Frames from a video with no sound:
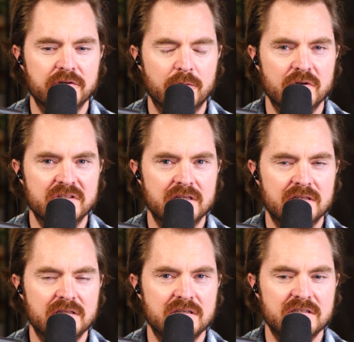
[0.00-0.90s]
Was
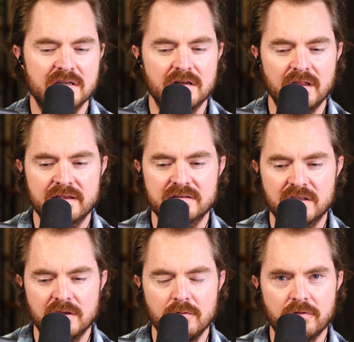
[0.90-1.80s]
it still as a
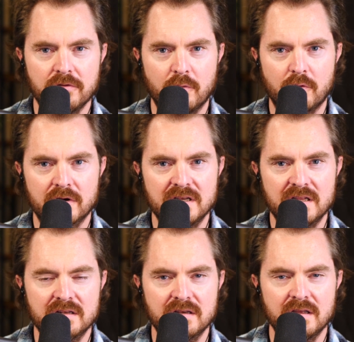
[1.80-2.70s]
youth, or did
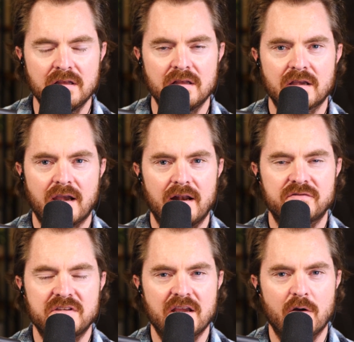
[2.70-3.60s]
it kind
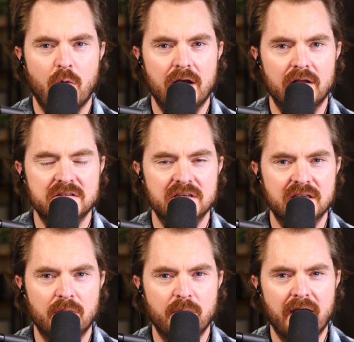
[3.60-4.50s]
of take a while to
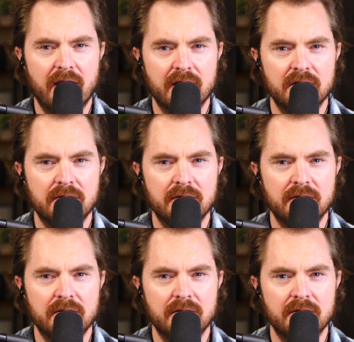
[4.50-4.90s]
come back?